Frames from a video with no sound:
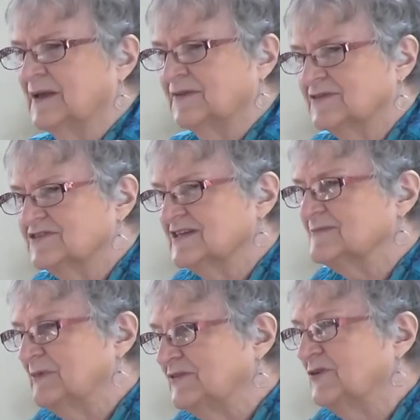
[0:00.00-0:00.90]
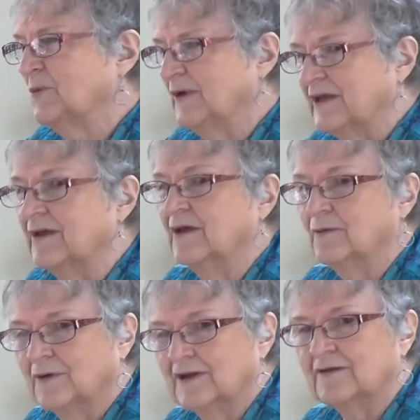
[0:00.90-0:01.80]
they'll just be doing
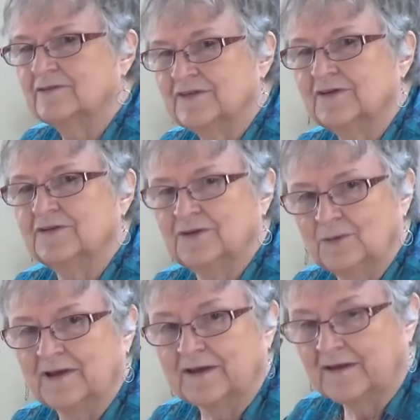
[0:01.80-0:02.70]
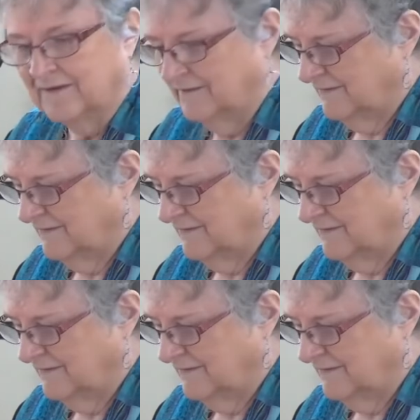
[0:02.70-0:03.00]
whatever they're doing.